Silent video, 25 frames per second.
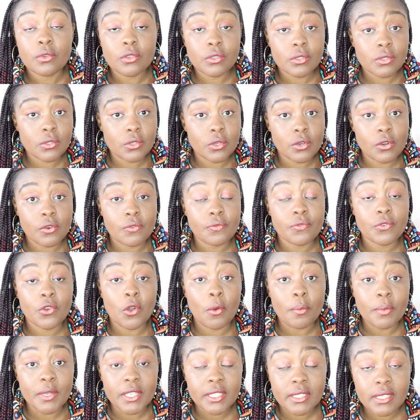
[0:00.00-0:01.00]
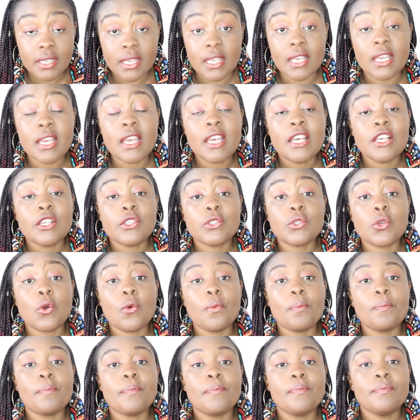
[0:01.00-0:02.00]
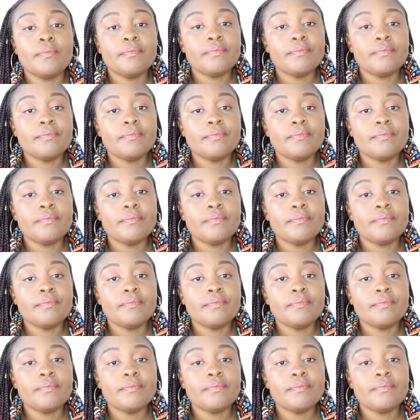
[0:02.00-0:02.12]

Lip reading: sort of committee. So